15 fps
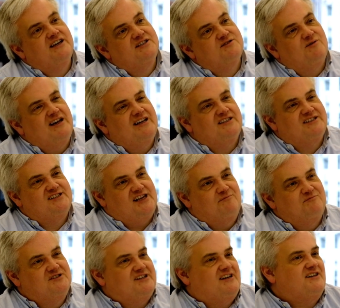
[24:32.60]
as well as
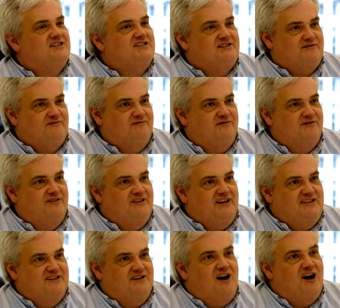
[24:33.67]
some sense of
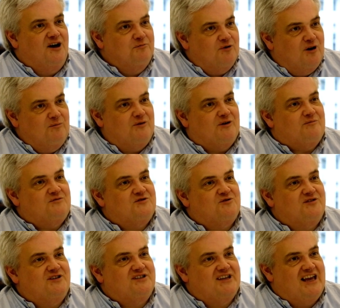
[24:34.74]
these are hard problems,
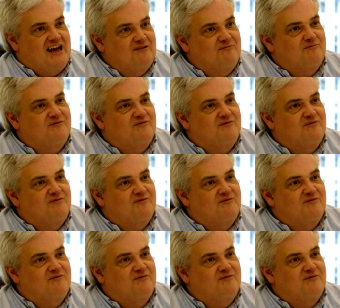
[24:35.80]
or these can